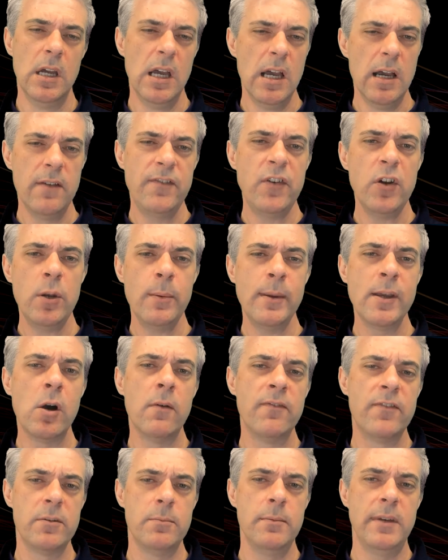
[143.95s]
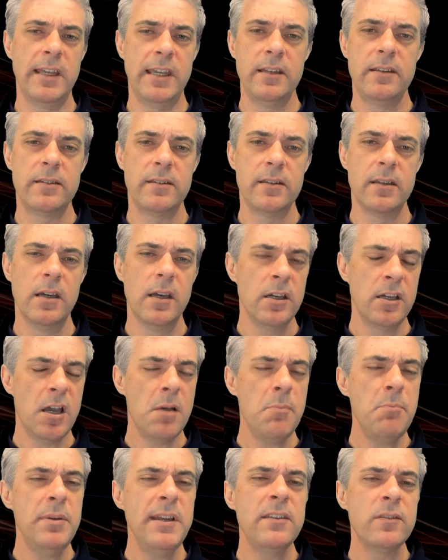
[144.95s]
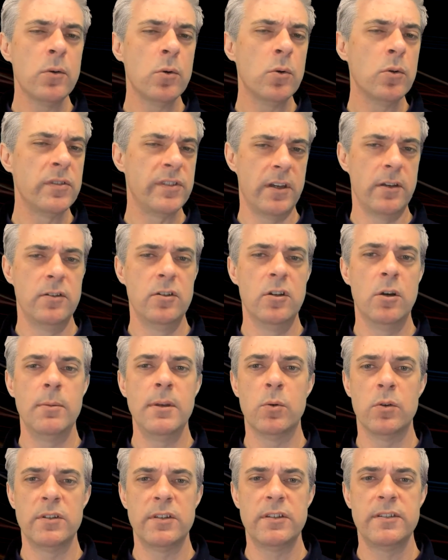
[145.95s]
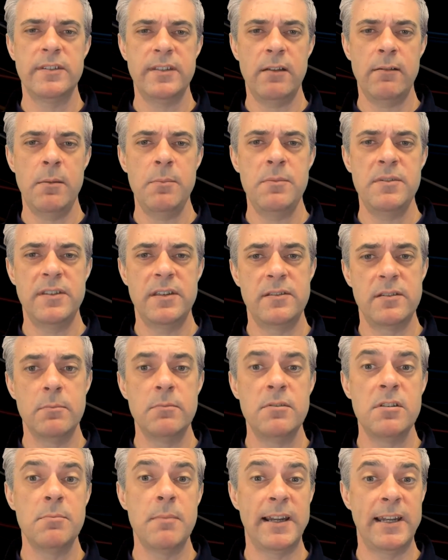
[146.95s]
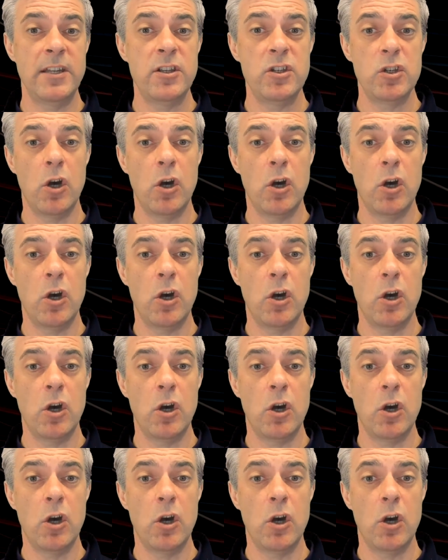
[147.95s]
Following on from leads, companies also normally want a CRM system to manage